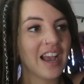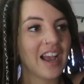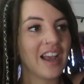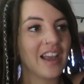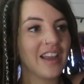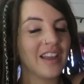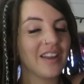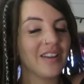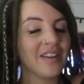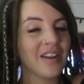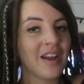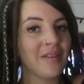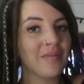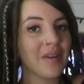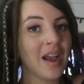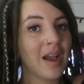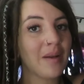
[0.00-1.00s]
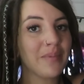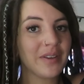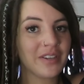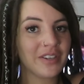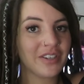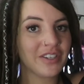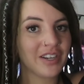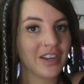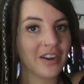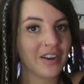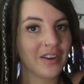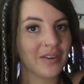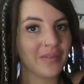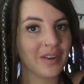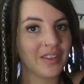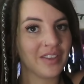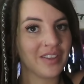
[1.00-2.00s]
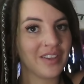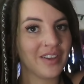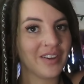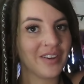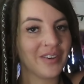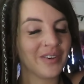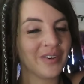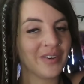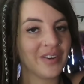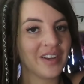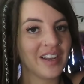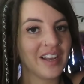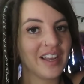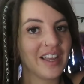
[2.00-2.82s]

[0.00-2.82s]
I am happy to share it with you.